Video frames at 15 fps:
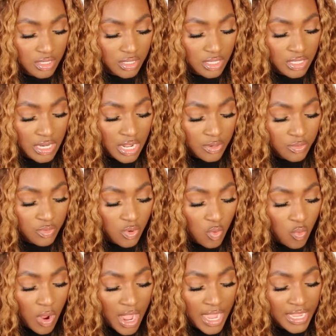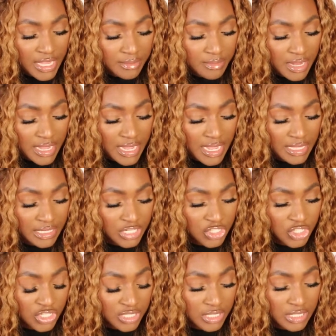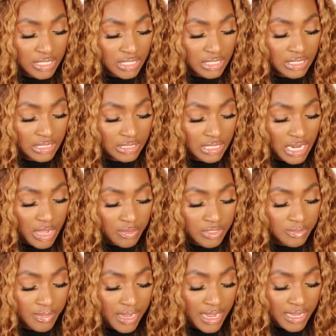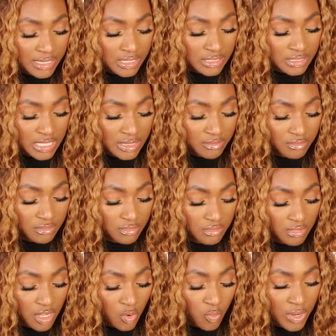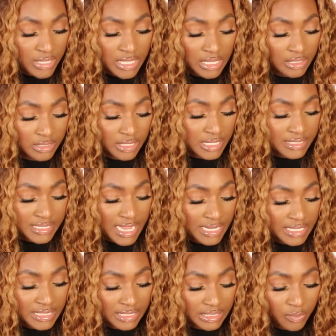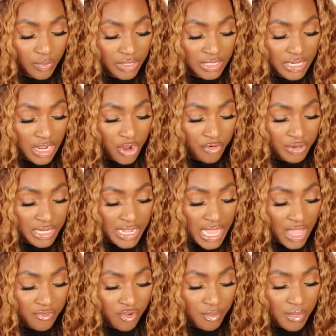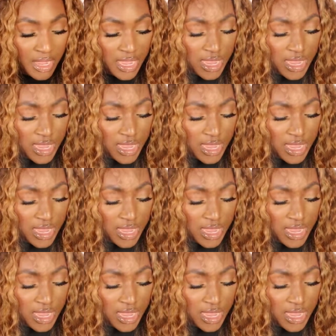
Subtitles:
And I don't know why in my head it just didn't click that I was buying a wig that looked exactly like the wig that I already have on my